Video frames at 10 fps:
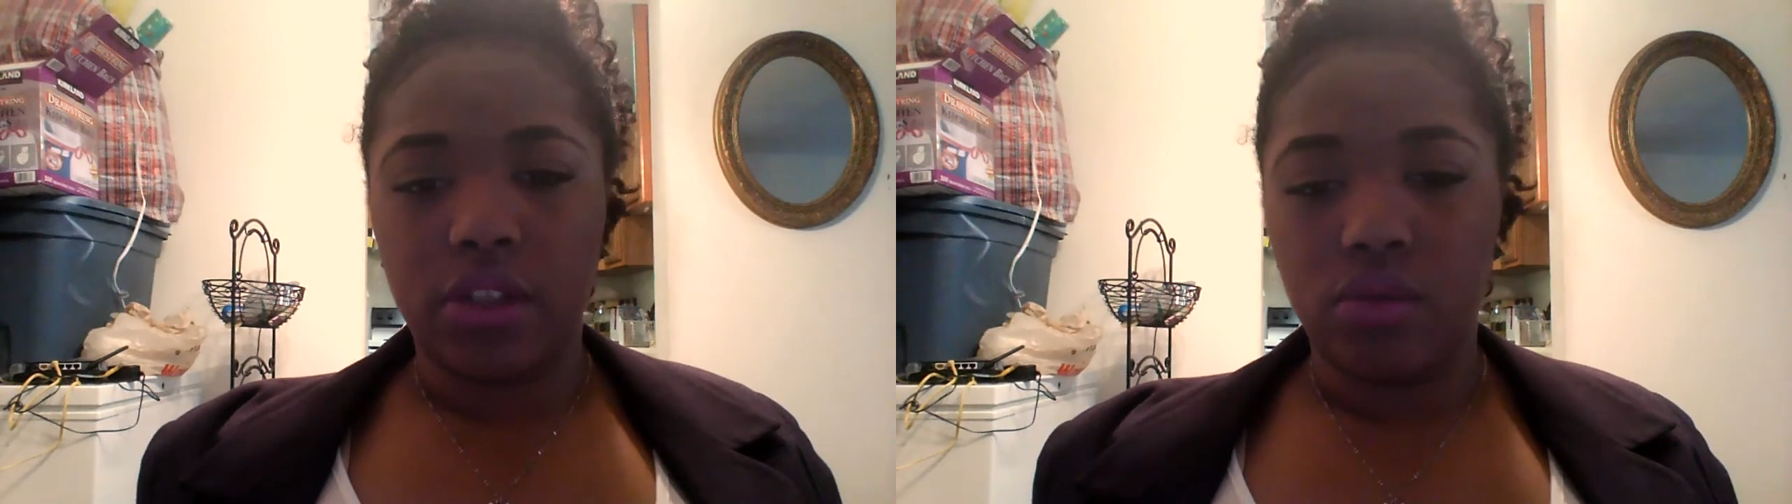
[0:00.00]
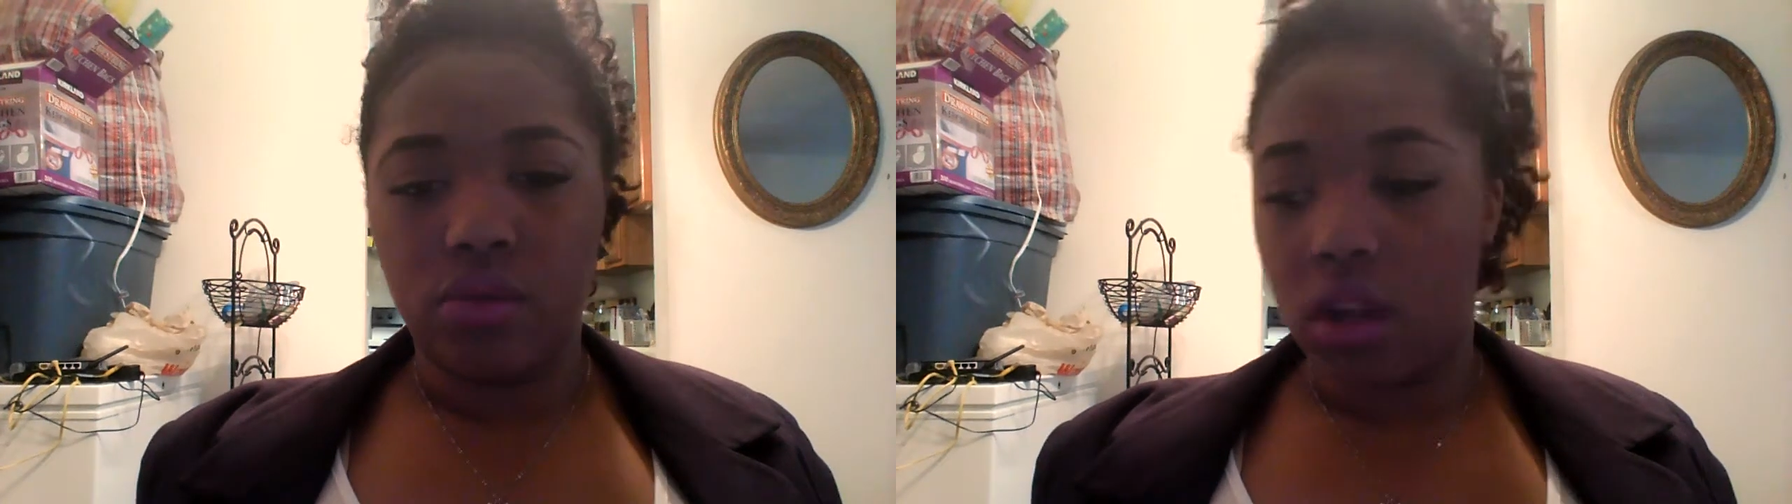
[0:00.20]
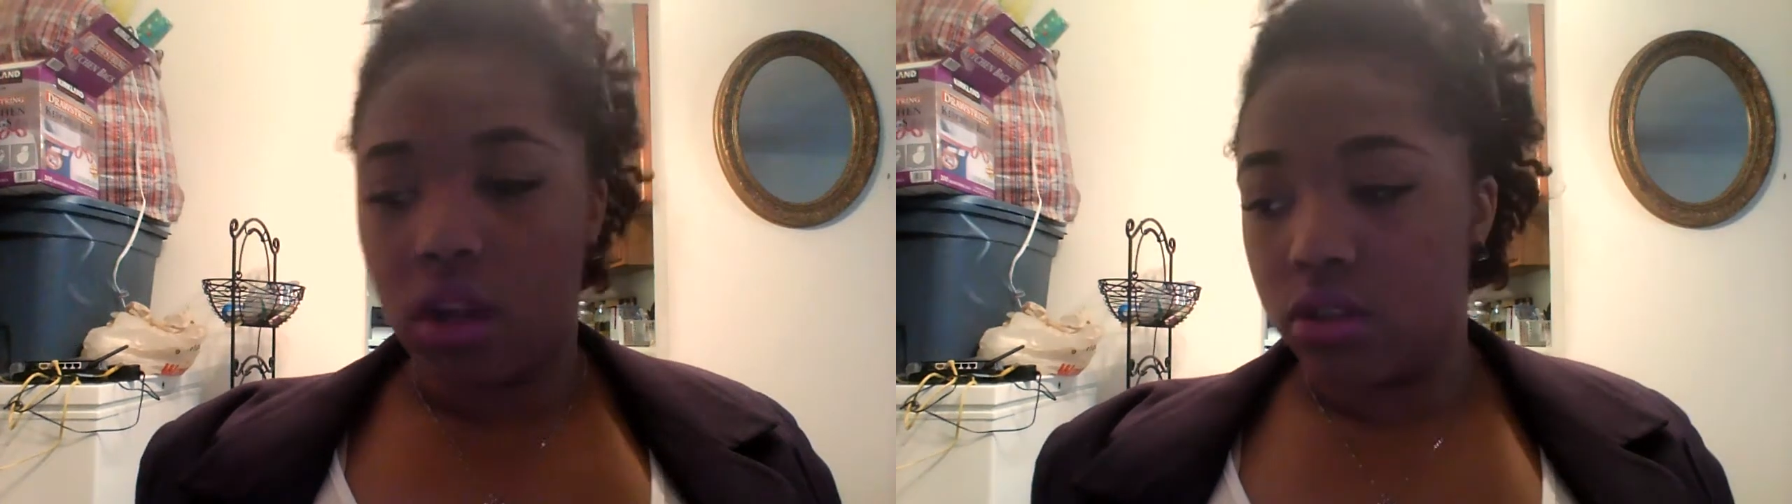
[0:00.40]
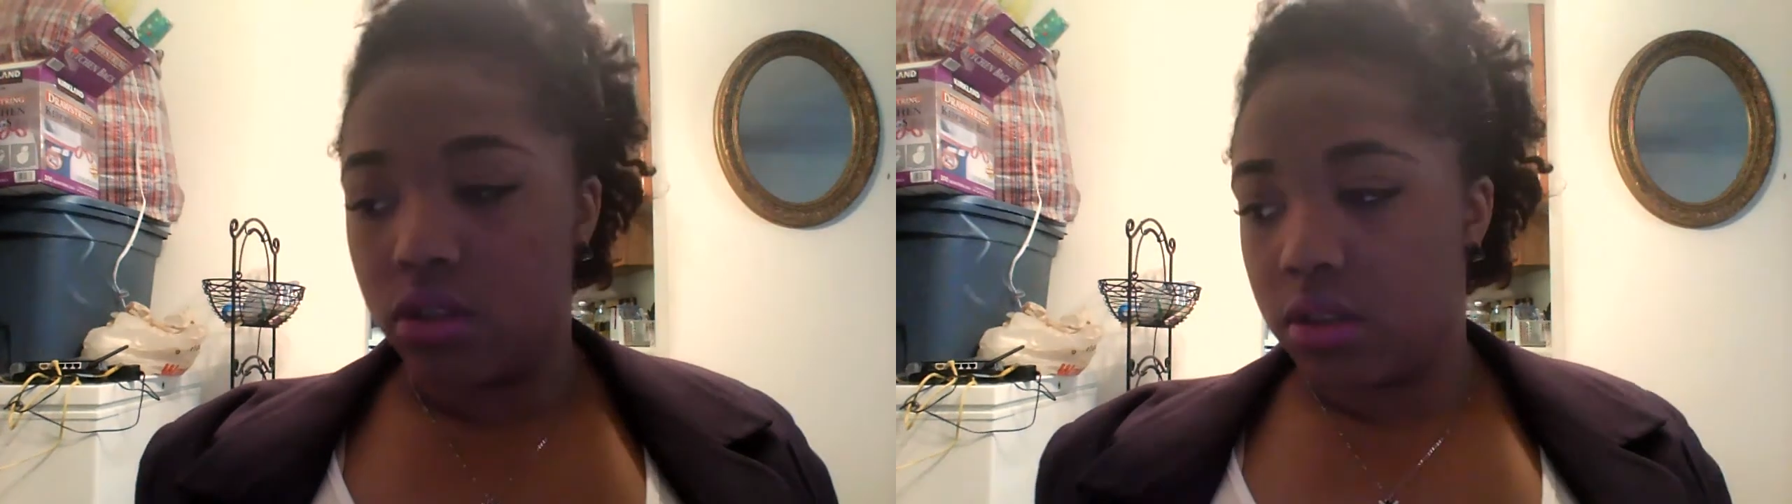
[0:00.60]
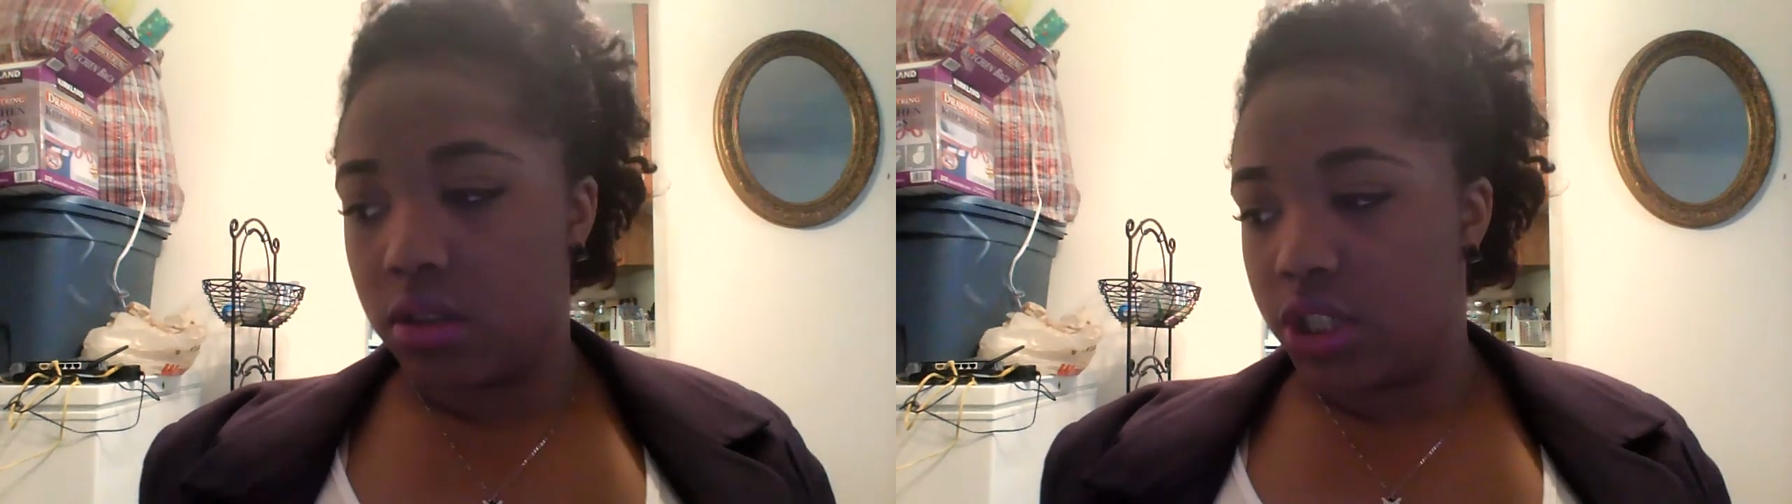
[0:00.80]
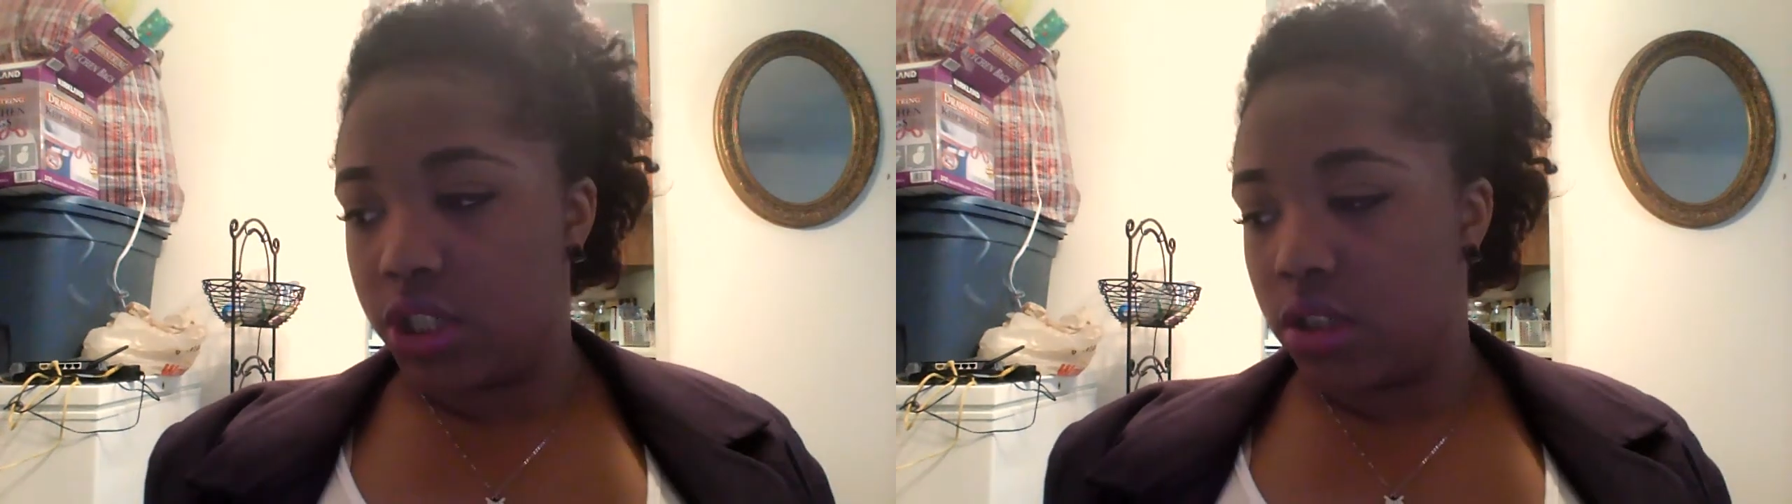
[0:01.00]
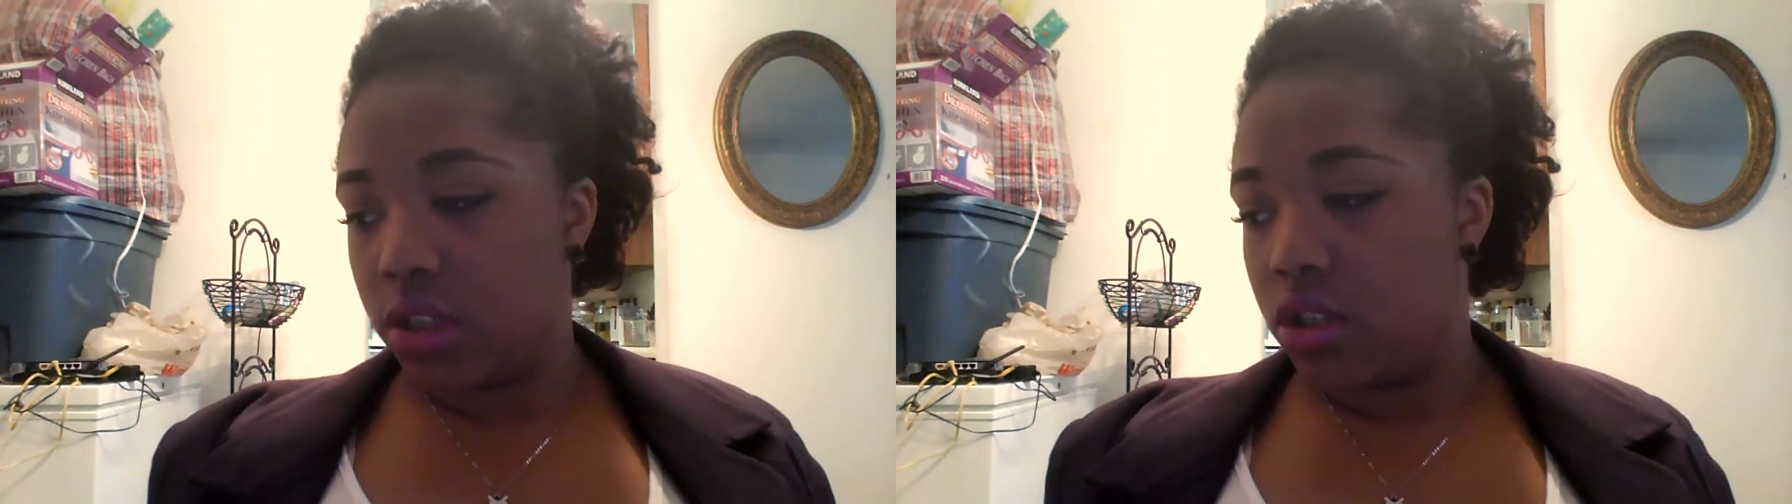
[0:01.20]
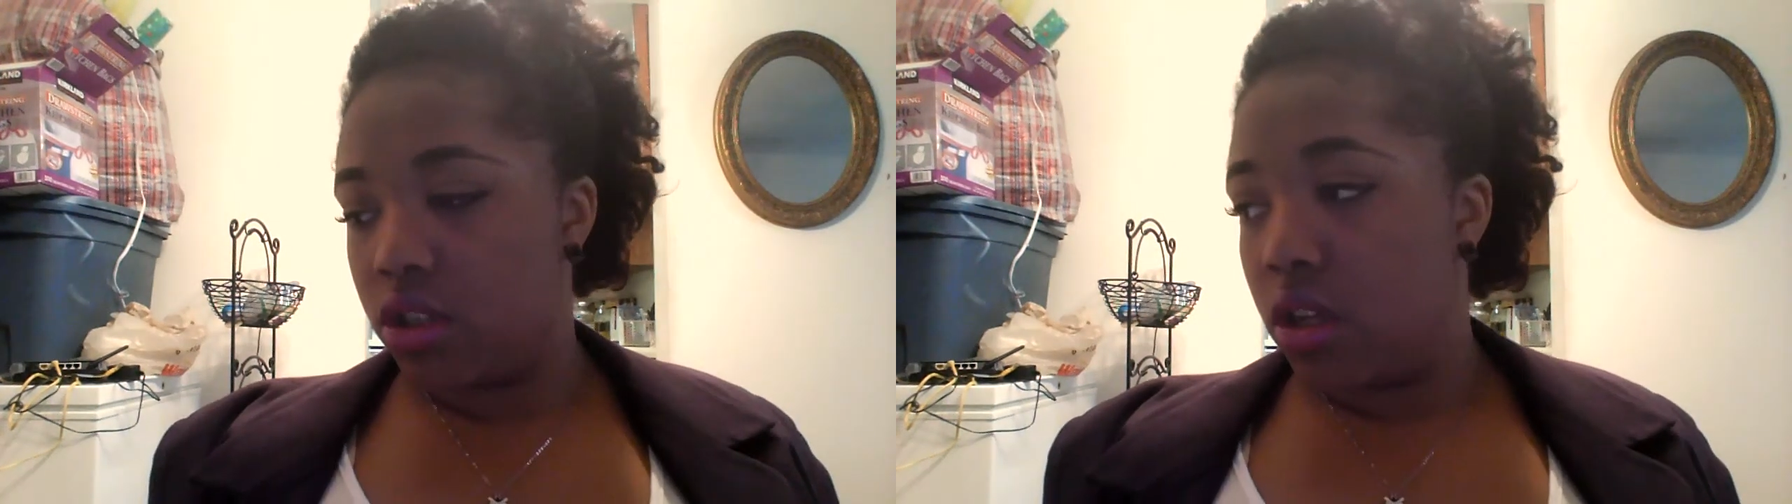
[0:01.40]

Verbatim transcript: two dollars and some change.